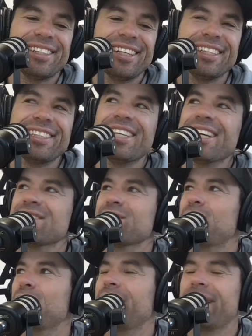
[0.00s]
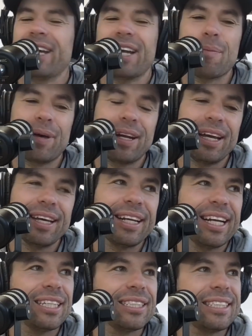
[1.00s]
It doesn't quite add up. And
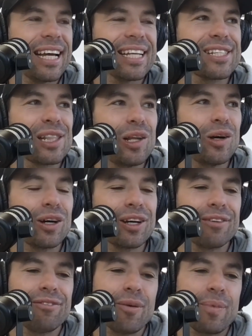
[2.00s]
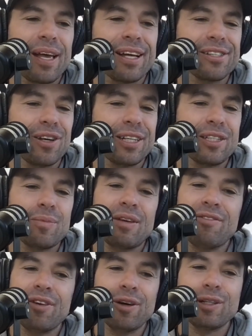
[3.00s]
it does look from the outside to be
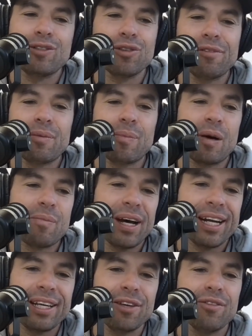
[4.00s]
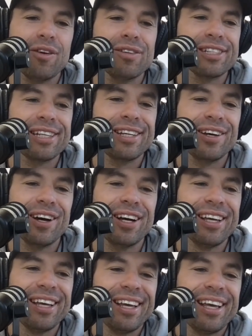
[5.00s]
very driven by money. You've obviously got,
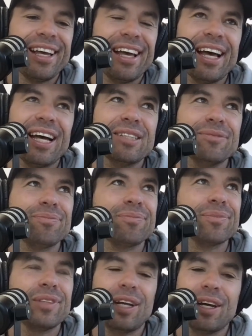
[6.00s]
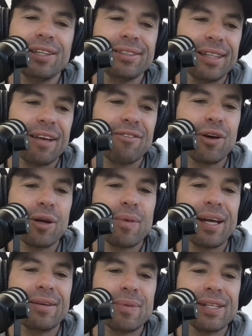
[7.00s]
they've got to
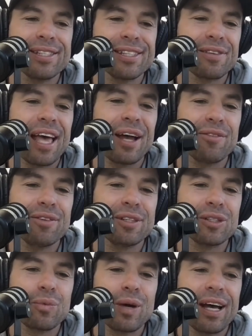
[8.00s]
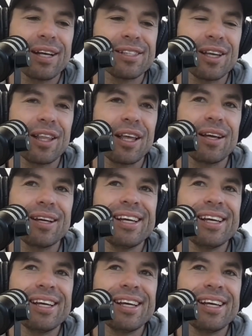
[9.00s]
make a business out of it as well. So that,